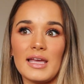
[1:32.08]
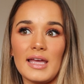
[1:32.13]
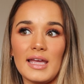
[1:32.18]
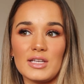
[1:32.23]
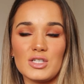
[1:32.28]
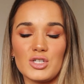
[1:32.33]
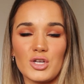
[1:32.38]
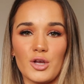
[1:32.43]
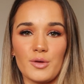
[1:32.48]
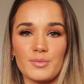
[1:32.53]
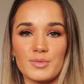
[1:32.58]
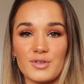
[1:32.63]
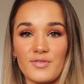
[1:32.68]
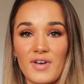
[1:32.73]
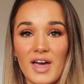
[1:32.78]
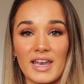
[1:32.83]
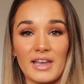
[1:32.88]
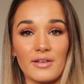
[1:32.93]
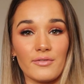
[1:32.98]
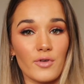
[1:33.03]
in terms of
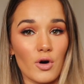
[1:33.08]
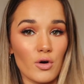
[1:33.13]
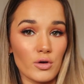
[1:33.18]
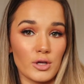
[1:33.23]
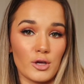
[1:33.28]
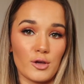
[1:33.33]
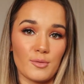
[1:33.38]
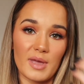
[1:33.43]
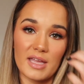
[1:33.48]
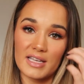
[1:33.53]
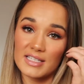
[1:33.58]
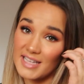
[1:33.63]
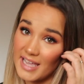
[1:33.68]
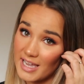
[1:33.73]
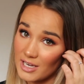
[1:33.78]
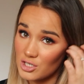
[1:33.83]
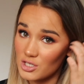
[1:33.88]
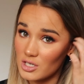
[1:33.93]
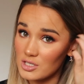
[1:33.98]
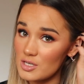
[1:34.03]
adding volume and
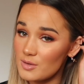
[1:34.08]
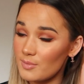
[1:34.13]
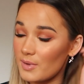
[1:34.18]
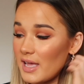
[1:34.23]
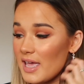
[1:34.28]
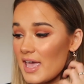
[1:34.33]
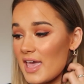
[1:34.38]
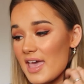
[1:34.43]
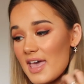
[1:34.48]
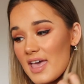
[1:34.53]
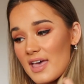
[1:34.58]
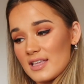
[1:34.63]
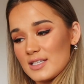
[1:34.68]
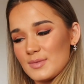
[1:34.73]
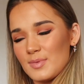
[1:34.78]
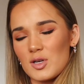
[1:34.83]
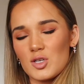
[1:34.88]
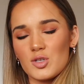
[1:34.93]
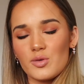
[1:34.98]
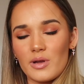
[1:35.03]
texture to my hair,
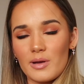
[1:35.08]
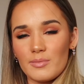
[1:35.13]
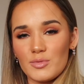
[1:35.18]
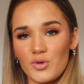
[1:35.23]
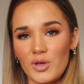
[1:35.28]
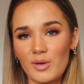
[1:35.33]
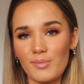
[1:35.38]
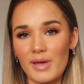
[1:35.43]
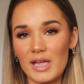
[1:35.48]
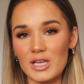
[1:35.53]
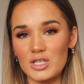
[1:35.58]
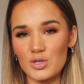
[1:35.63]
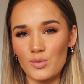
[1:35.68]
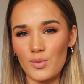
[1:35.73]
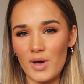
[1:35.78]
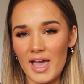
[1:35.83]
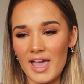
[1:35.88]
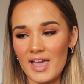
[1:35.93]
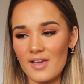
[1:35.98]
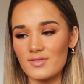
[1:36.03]
especially when I'm doing beachy
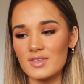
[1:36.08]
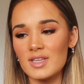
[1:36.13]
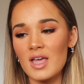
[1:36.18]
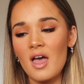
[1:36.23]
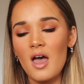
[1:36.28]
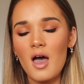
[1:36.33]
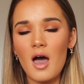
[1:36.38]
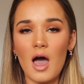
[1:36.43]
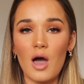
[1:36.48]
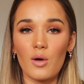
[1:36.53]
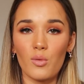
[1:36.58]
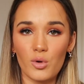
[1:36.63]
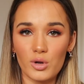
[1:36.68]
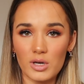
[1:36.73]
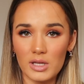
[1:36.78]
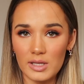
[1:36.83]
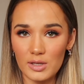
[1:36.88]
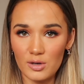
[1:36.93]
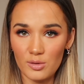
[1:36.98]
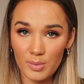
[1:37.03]
waves. I
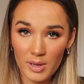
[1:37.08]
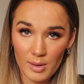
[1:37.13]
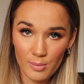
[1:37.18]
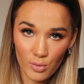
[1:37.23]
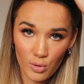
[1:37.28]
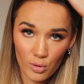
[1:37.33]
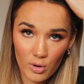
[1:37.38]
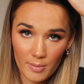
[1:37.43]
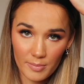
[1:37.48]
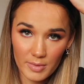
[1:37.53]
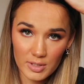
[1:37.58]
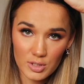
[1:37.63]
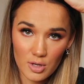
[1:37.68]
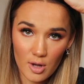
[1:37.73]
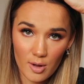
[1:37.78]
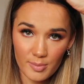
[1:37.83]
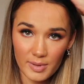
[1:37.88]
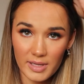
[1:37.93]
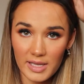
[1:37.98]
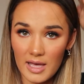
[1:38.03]
want a little bit more up the
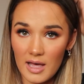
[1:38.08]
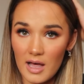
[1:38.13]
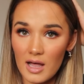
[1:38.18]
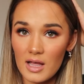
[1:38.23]
top here.